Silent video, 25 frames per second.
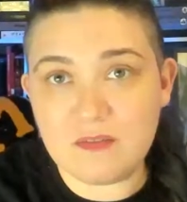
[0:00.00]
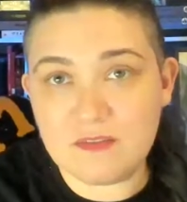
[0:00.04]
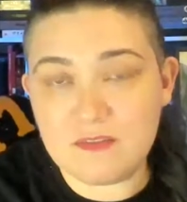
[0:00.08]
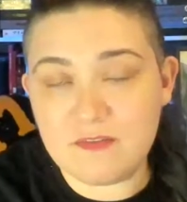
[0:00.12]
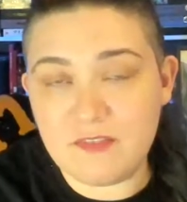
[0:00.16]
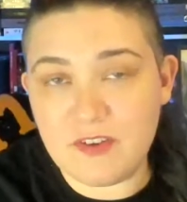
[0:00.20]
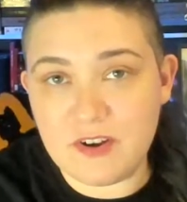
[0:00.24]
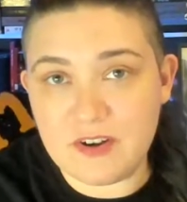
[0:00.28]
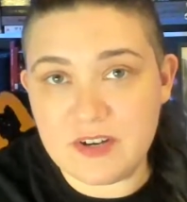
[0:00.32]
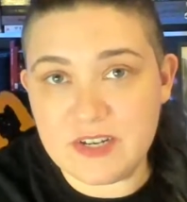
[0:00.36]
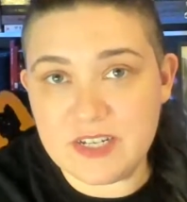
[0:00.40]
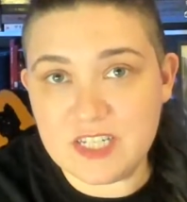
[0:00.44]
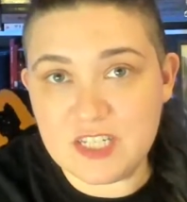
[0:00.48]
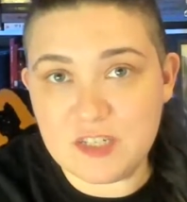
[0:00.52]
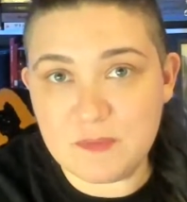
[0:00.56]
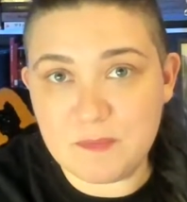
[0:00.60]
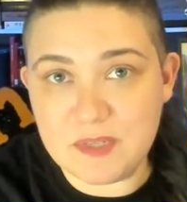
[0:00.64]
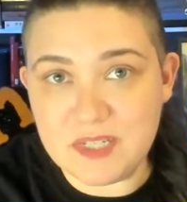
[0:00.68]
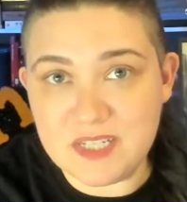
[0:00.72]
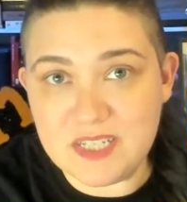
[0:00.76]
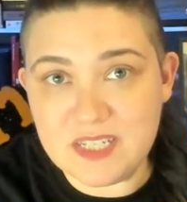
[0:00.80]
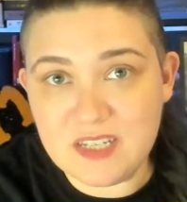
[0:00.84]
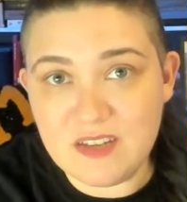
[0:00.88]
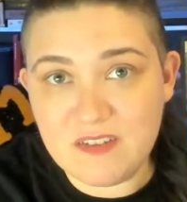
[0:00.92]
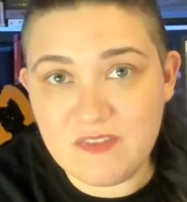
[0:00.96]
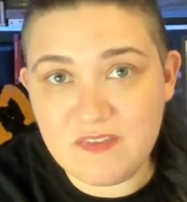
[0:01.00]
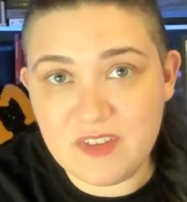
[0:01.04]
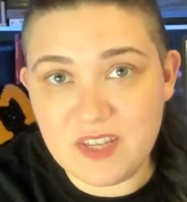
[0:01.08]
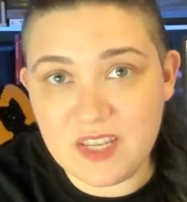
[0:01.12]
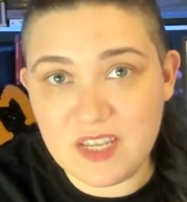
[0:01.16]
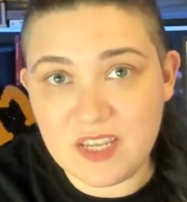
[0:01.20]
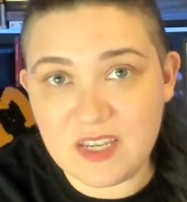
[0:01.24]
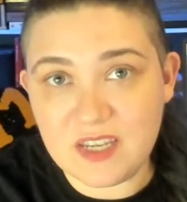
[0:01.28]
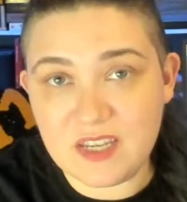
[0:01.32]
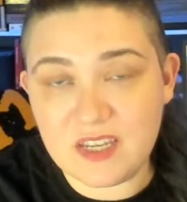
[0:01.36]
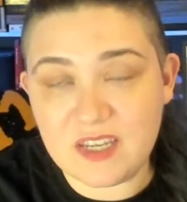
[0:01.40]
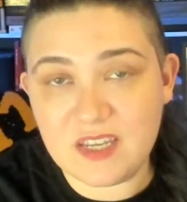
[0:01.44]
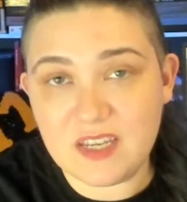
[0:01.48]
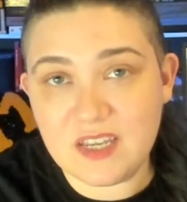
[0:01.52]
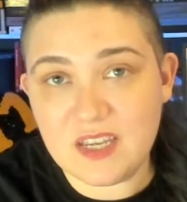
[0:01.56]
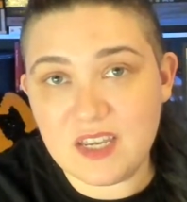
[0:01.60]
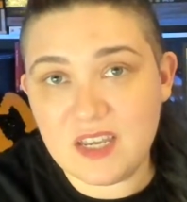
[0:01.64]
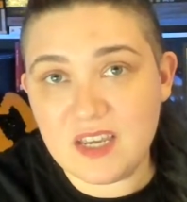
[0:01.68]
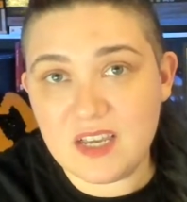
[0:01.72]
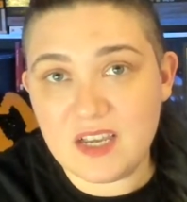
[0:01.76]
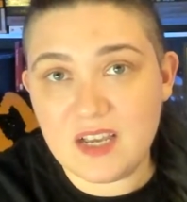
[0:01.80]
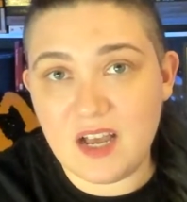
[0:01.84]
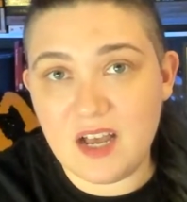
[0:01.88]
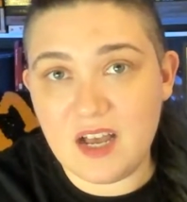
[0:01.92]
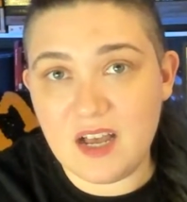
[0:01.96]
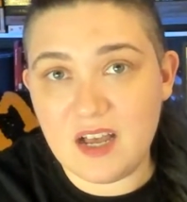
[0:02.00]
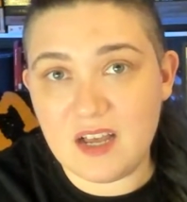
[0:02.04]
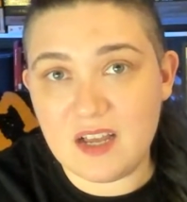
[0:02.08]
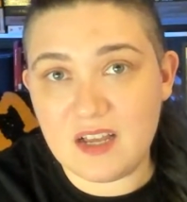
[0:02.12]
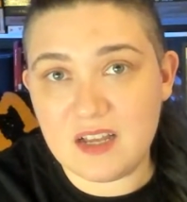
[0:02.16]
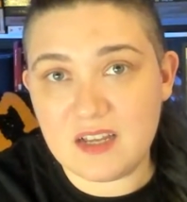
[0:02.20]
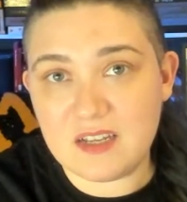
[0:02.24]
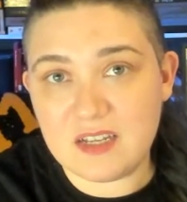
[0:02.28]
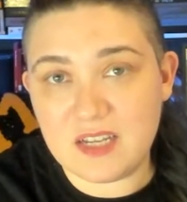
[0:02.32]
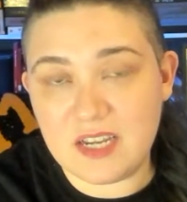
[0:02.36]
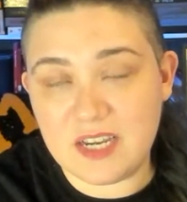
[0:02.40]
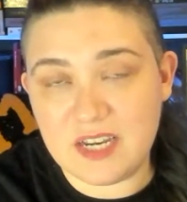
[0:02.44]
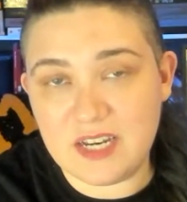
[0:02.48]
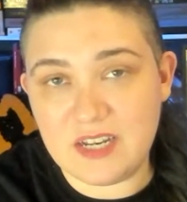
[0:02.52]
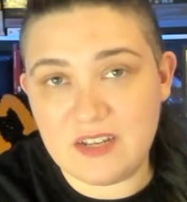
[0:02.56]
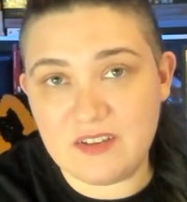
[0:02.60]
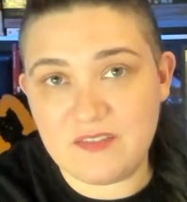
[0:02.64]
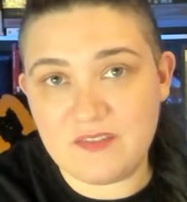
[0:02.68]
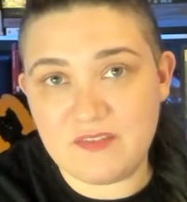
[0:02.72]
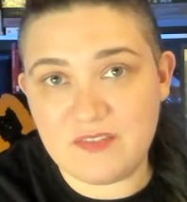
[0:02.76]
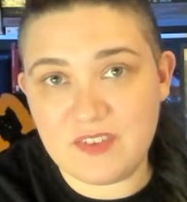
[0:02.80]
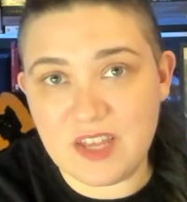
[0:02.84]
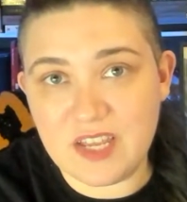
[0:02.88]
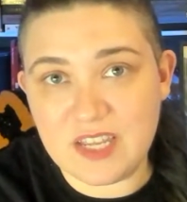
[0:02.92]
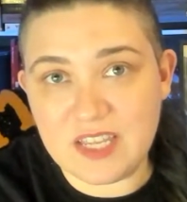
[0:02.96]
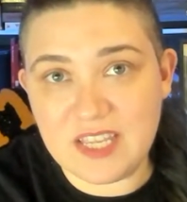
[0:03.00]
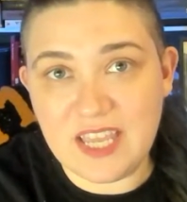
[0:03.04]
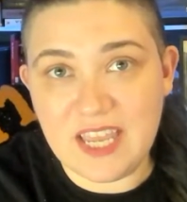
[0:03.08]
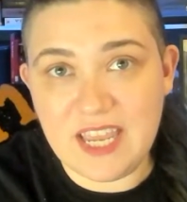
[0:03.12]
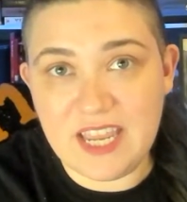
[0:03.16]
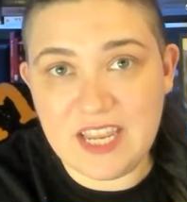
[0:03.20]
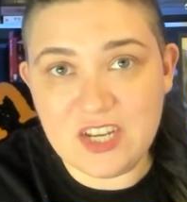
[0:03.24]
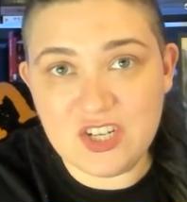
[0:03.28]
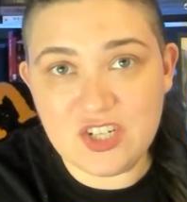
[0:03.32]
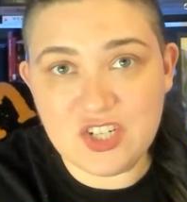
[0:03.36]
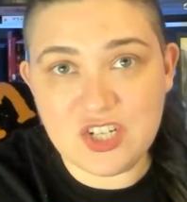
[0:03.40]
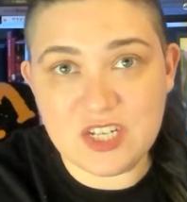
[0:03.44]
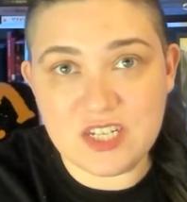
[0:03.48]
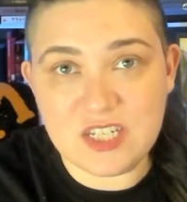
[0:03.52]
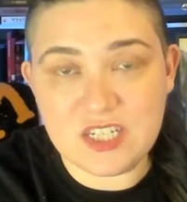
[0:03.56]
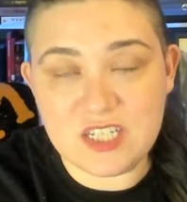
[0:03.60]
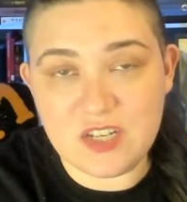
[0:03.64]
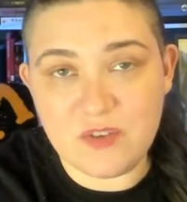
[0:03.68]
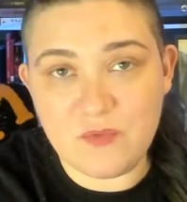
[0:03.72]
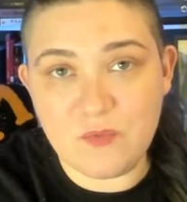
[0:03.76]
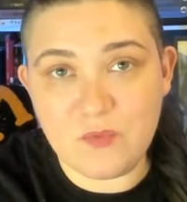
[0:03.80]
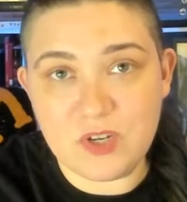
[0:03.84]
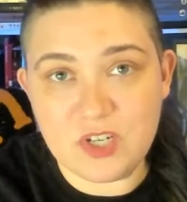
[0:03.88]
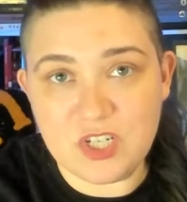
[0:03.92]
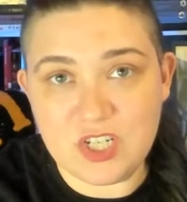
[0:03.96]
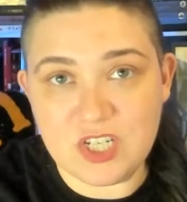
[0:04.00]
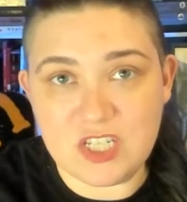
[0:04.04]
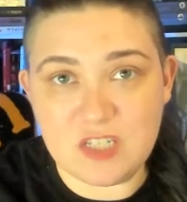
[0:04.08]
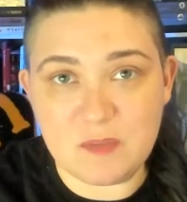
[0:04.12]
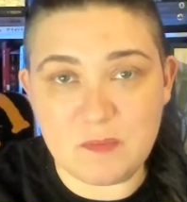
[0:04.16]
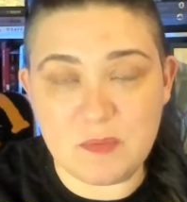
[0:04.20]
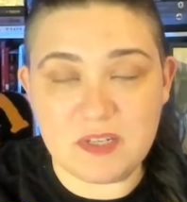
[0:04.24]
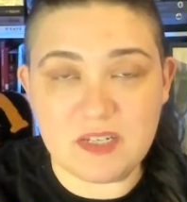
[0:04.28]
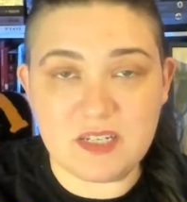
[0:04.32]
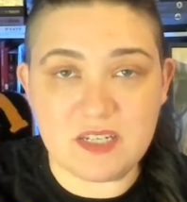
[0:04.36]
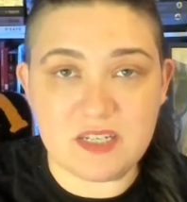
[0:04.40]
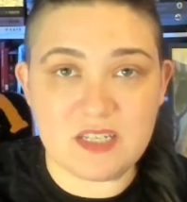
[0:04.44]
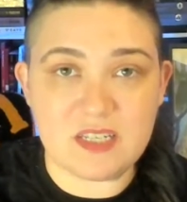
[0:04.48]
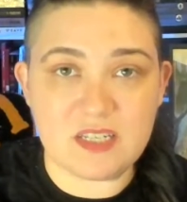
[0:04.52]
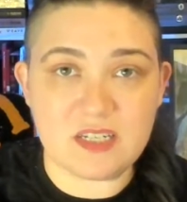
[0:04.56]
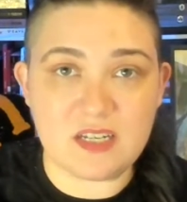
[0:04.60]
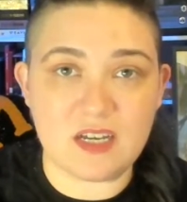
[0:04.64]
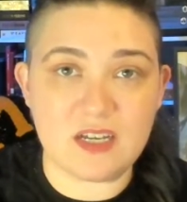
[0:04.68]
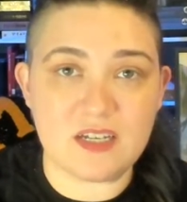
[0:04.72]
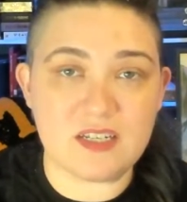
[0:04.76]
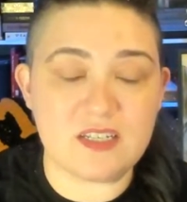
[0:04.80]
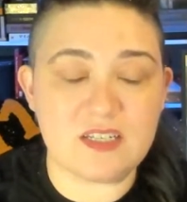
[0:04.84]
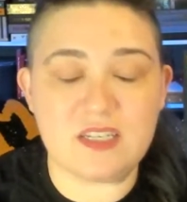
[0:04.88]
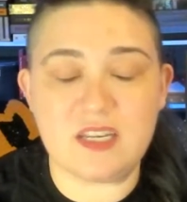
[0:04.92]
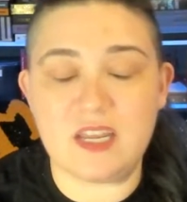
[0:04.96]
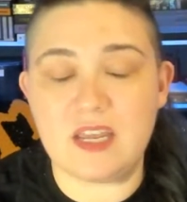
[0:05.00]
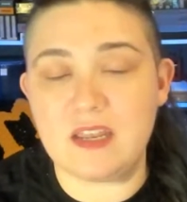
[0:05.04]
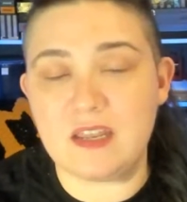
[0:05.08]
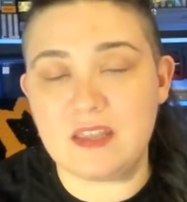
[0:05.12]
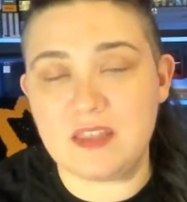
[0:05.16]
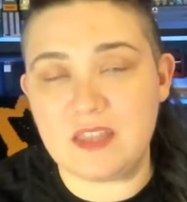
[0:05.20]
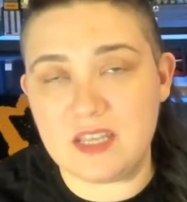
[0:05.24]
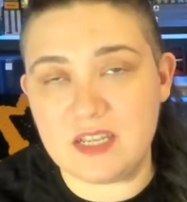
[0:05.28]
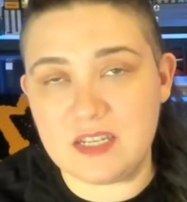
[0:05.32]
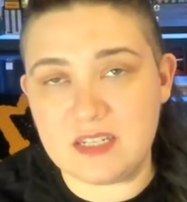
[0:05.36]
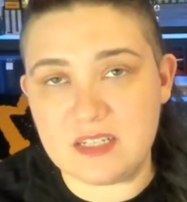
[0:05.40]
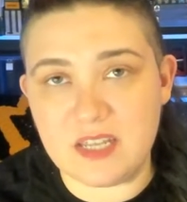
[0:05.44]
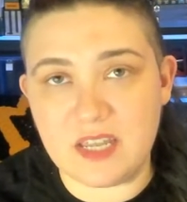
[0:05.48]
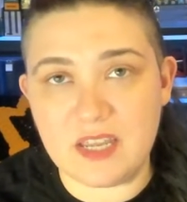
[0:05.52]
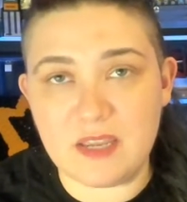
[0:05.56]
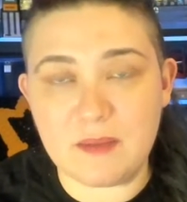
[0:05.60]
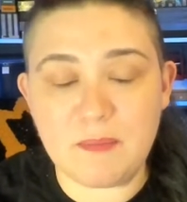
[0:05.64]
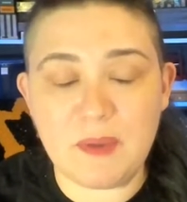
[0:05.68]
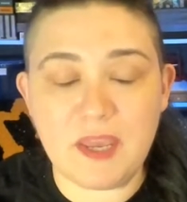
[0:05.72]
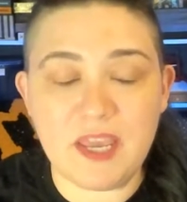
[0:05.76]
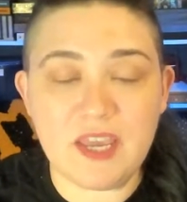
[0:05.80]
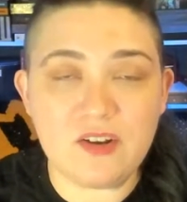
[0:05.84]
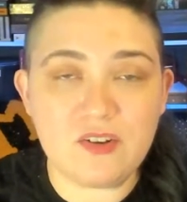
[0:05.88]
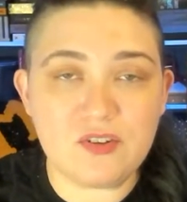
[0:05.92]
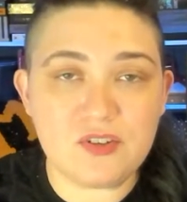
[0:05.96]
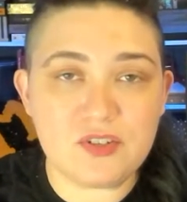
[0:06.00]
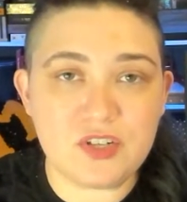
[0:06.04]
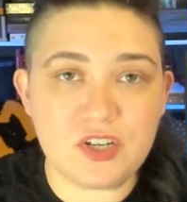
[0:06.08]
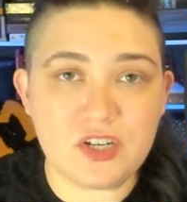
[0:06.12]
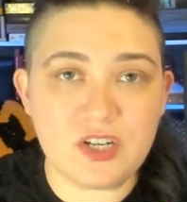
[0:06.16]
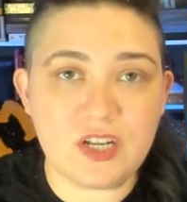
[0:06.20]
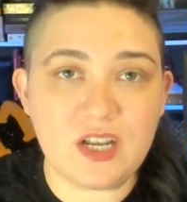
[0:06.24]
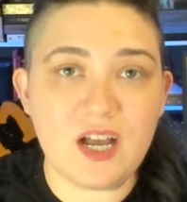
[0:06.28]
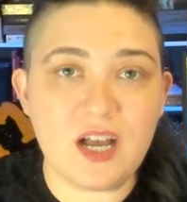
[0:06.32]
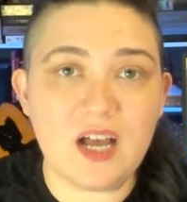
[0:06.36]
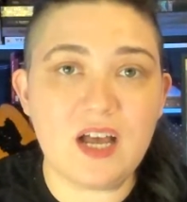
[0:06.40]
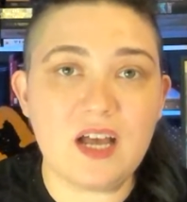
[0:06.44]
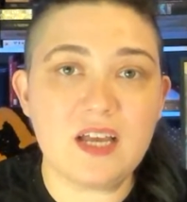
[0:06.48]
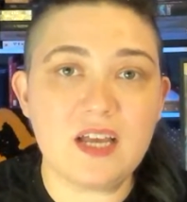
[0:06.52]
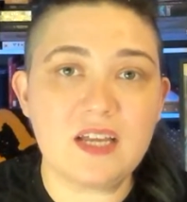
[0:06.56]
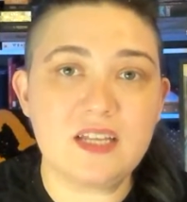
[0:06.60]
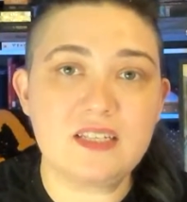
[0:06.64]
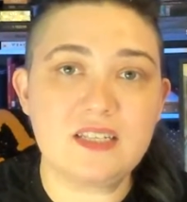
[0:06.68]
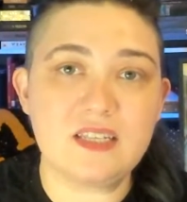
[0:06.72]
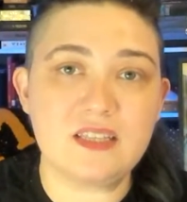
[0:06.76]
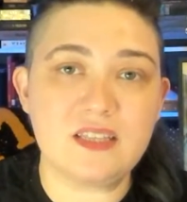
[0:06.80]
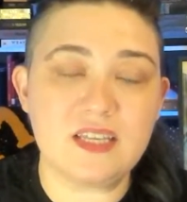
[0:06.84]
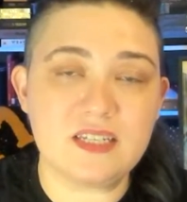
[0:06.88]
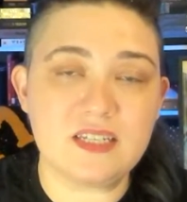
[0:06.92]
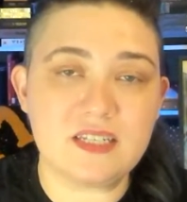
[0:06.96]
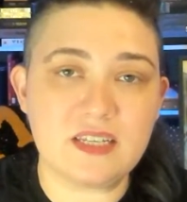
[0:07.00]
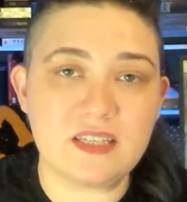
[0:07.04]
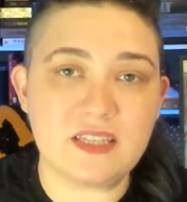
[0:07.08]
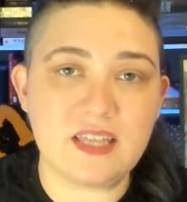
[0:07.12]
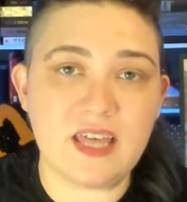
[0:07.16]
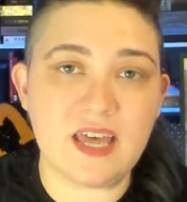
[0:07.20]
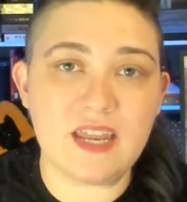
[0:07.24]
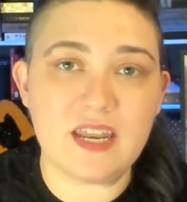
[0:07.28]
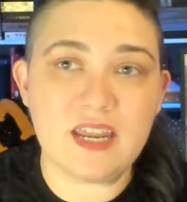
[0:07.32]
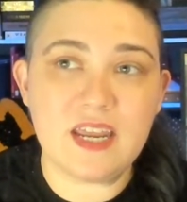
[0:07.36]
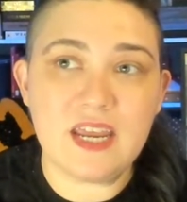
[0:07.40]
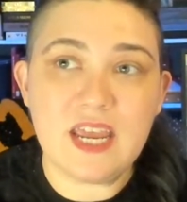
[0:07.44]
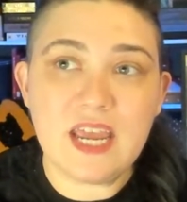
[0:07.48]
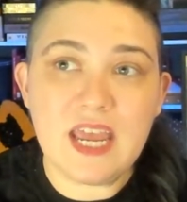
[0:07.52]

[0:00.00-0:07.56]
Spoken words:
very specific kind of occasions in which it's been discussed at things like panels on cons, at things like that,